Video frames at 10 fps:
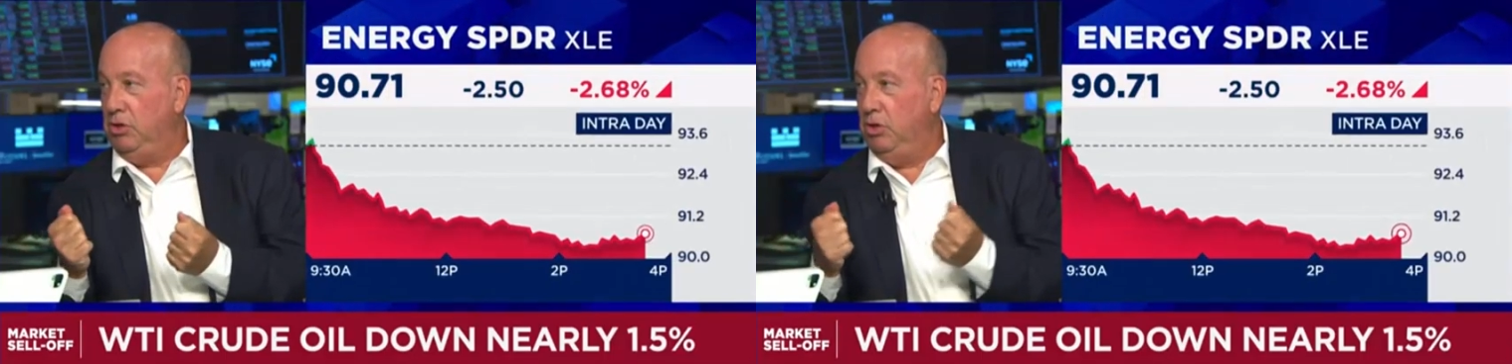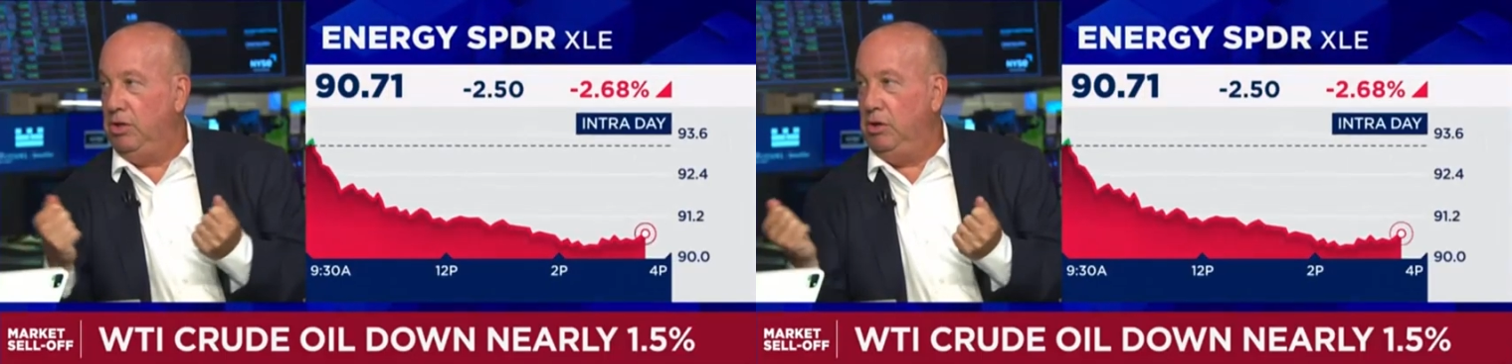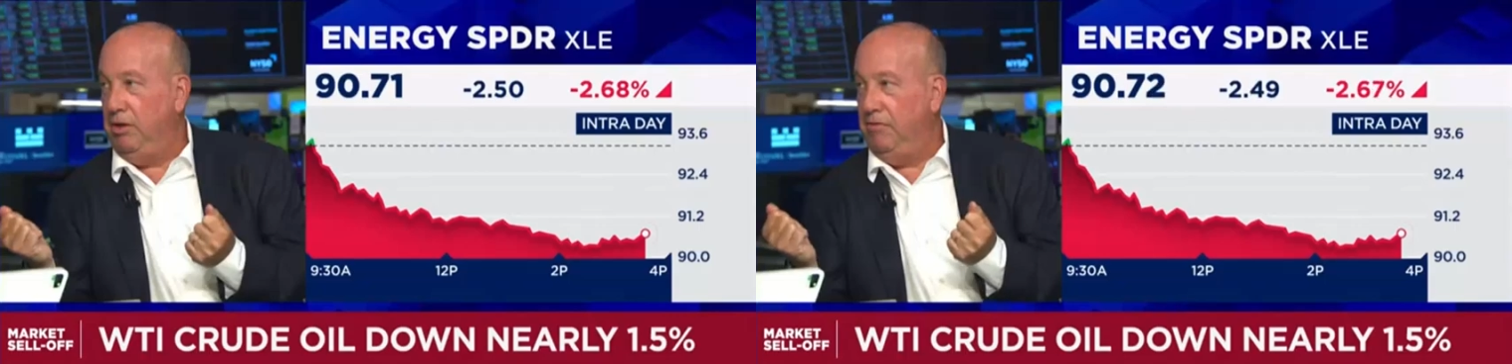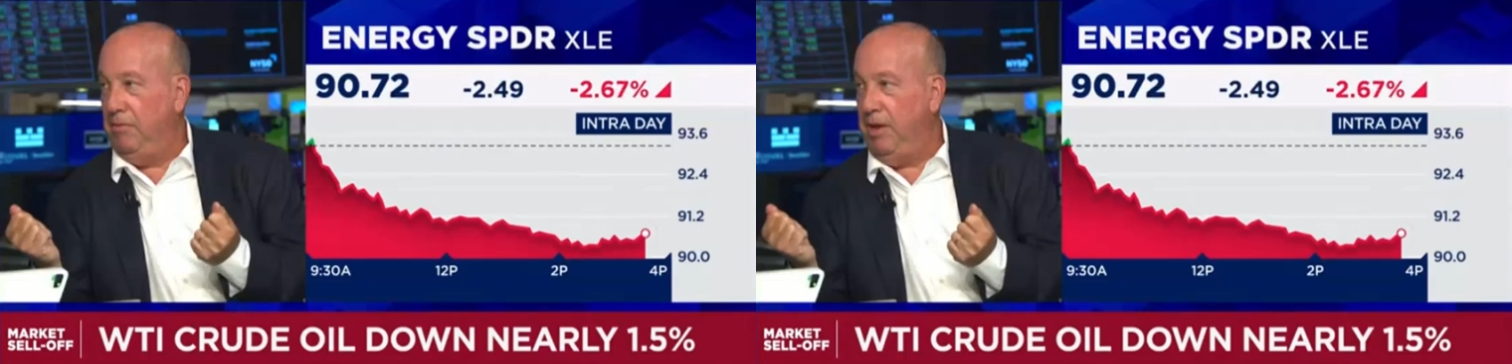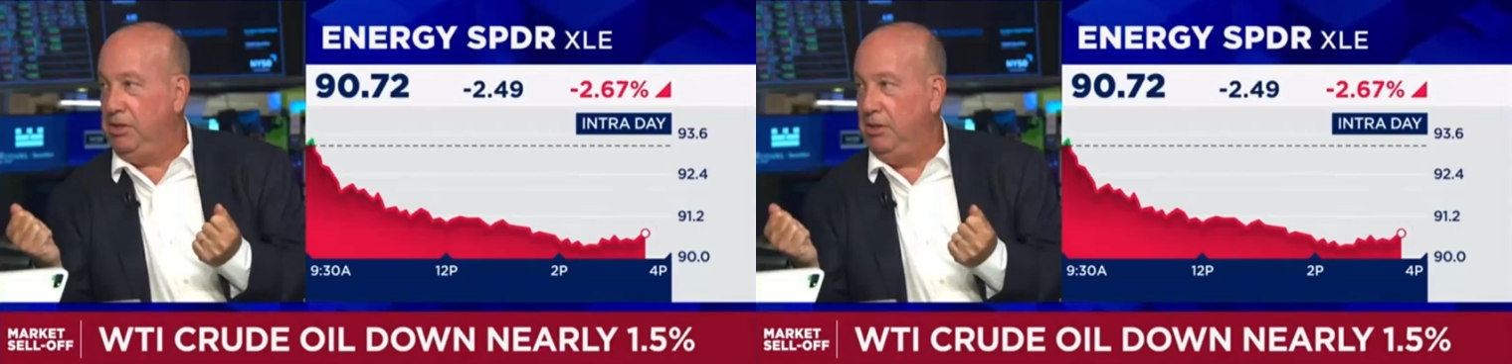look at all the
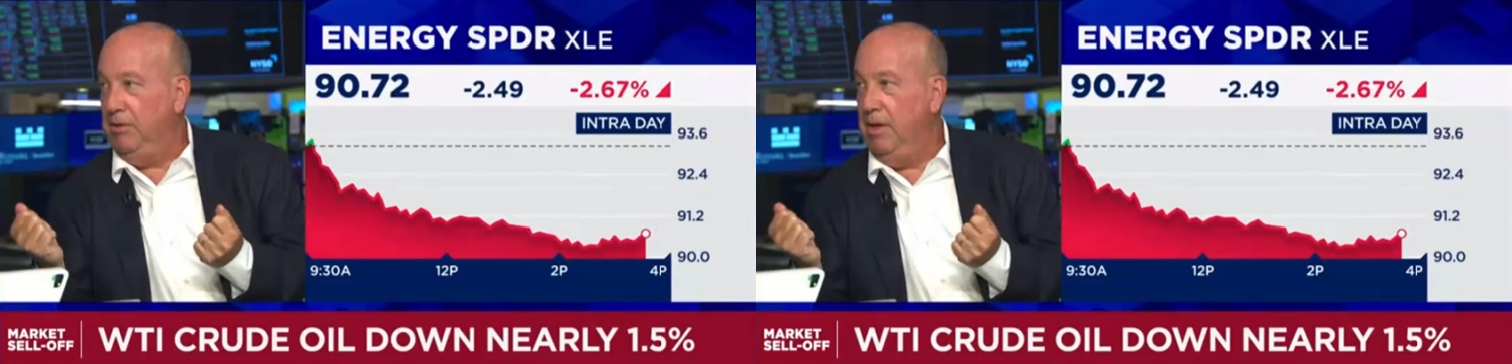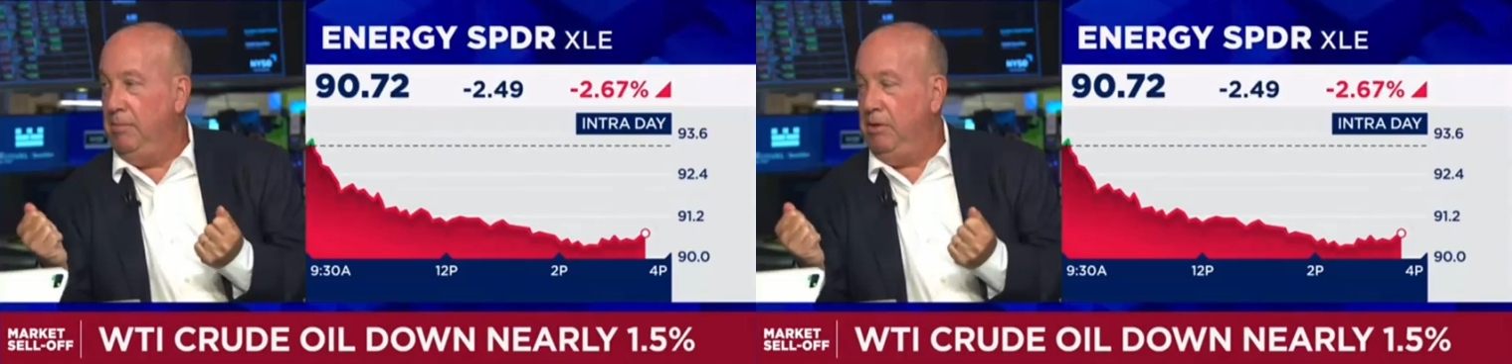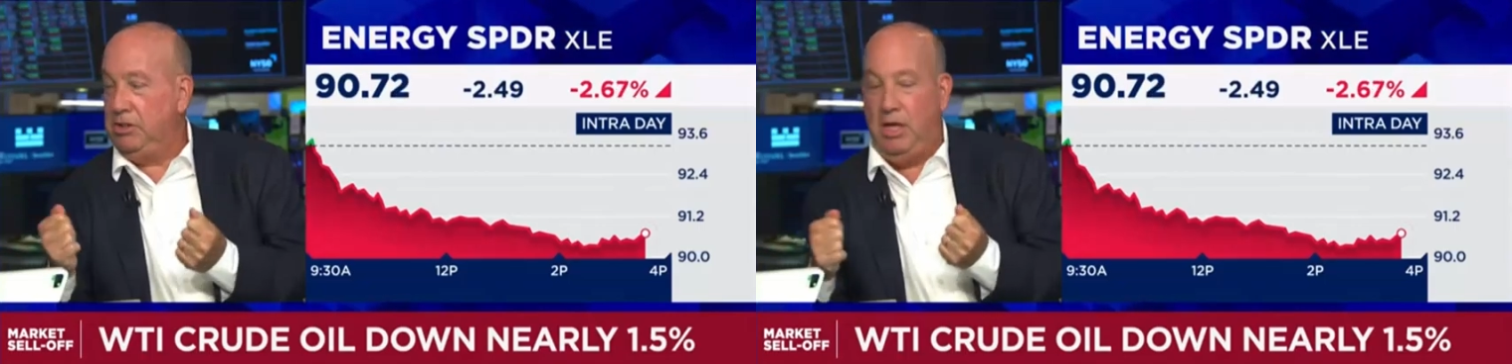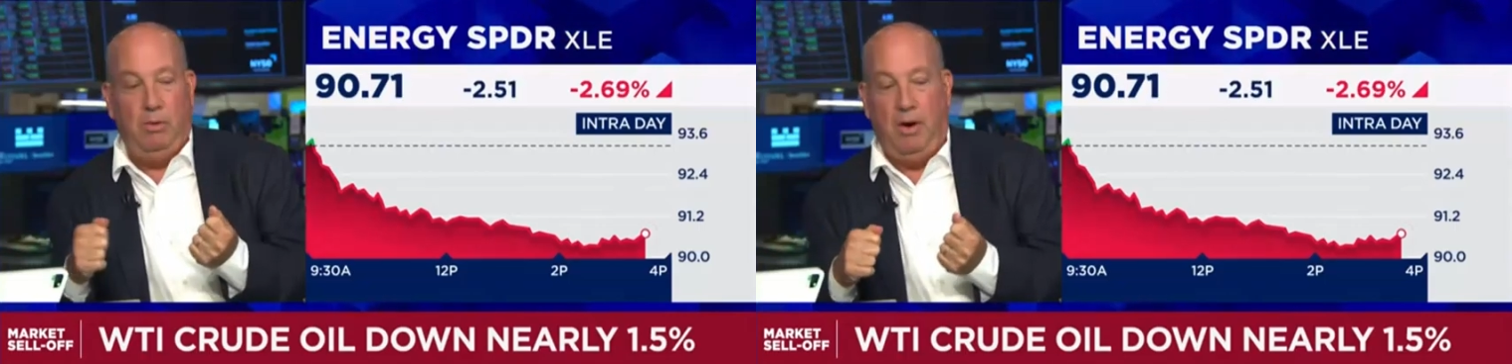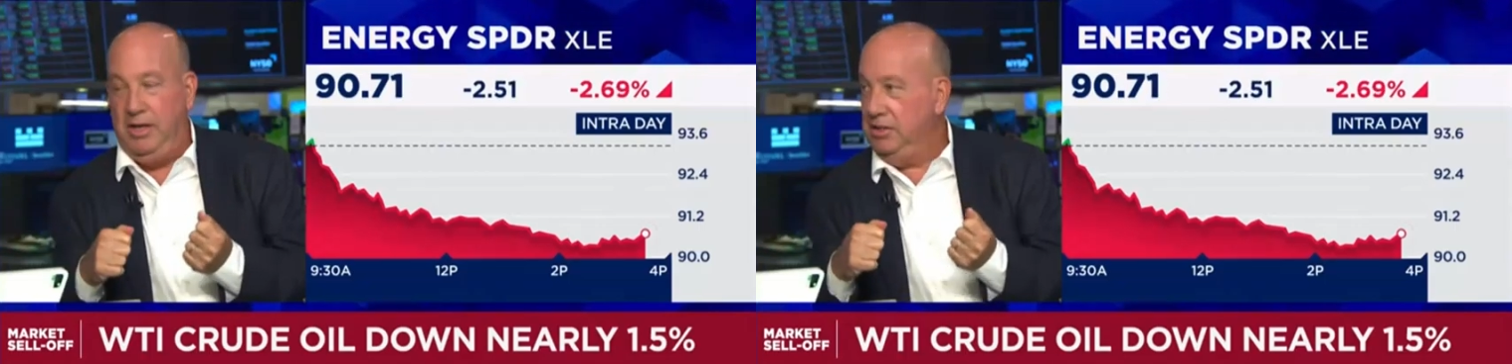information, because
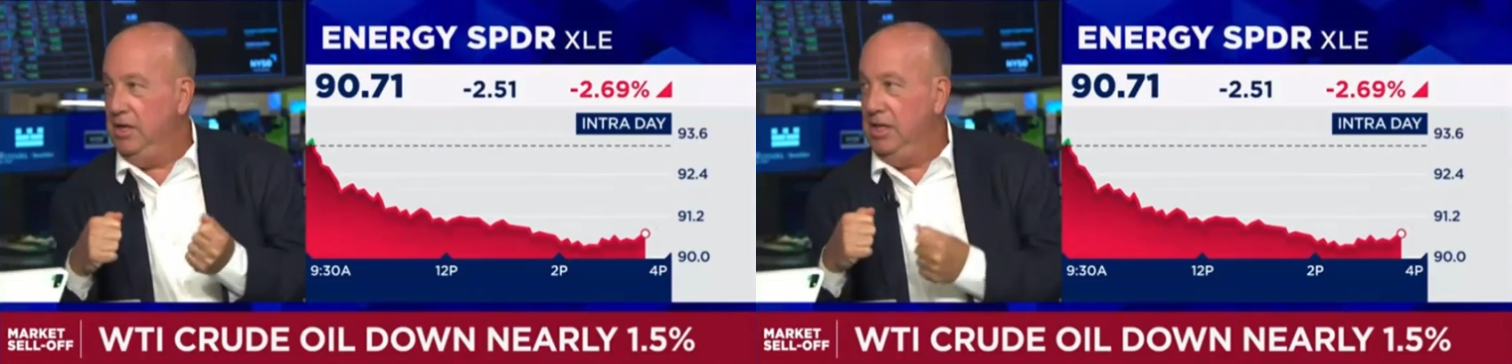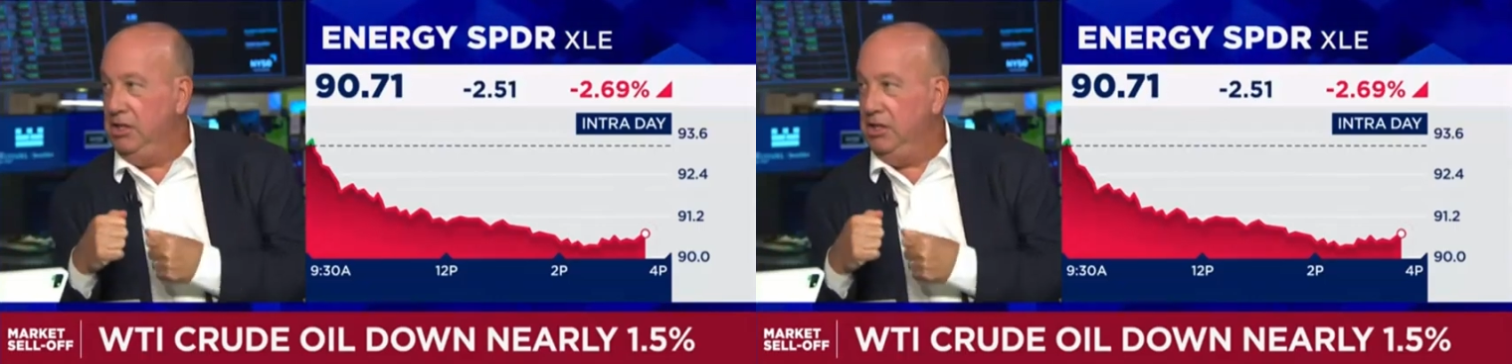otherwise,